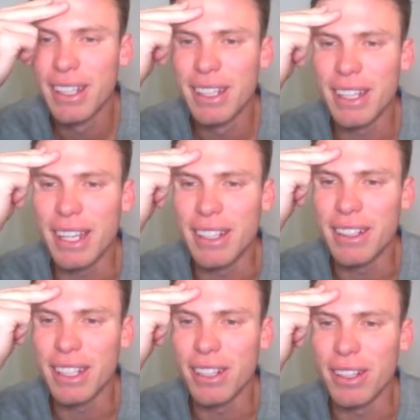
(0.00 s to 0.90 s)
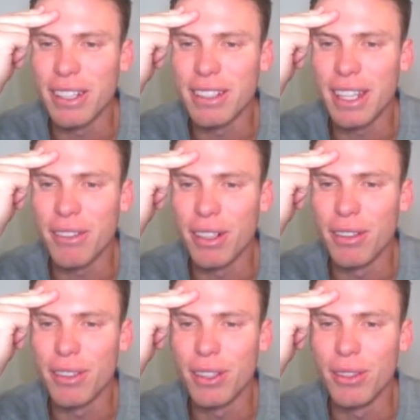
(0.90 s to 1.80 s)
Need Cleary to get rid
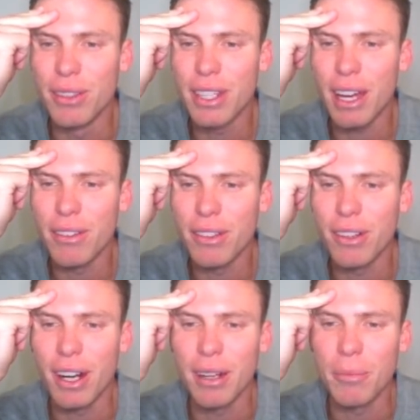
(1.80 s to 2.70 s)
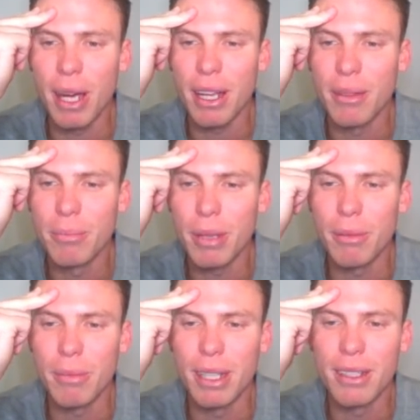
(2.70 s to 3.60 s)
of Hughes, Taff, Crichton, May. Better
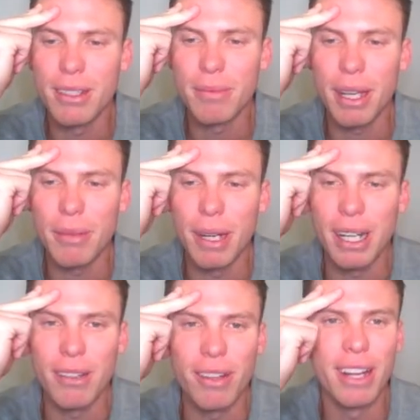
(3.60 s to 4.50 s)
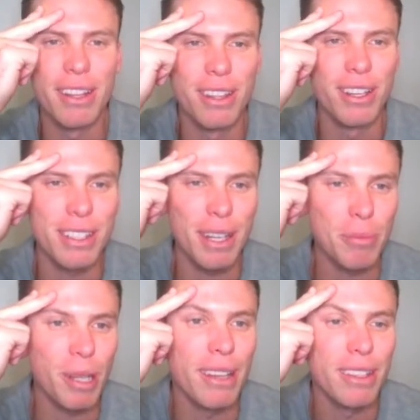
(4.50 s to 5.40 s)
mid to make money around 13
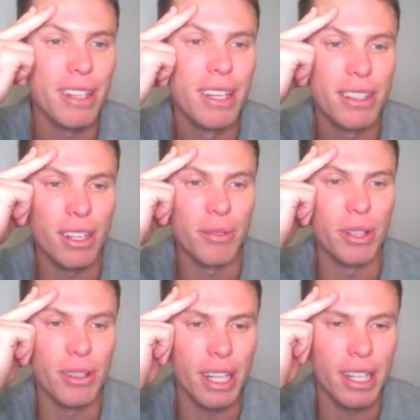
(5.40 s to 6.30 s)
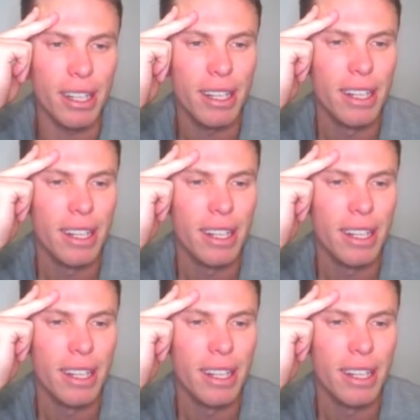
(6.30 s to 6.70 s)
players. Don't we all need it?